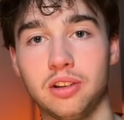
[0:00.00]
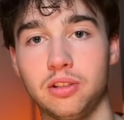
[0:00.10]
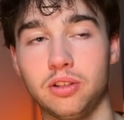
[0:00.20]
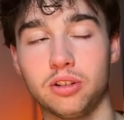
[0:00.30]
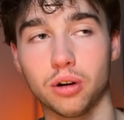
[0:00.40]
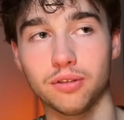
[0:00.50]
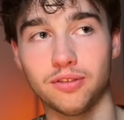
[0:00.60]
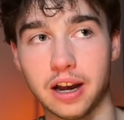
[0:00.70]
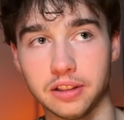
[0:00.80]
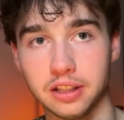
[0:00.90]
start
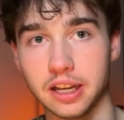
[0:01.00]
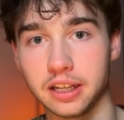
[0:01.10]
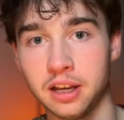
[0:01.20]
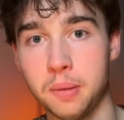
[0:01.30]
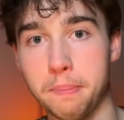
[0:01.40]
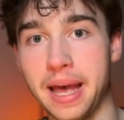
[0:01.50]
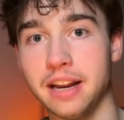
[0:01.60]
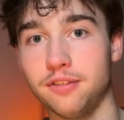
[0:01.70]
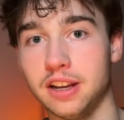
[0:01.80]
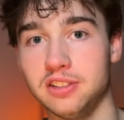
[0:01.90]
finally like
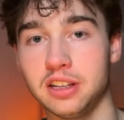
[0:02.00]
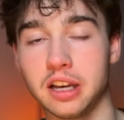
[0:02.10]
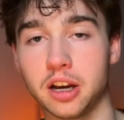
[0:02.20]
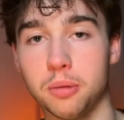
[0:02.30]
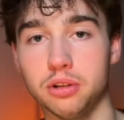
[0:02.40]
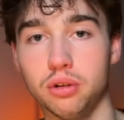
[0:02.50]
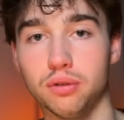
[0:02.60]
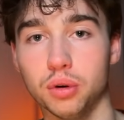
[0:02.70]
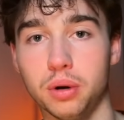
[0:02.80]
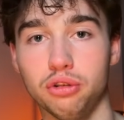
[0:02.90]
manifesting and coming to
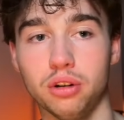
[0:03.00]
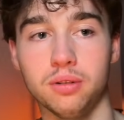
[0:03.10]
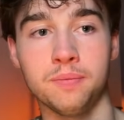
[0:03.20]
fruition.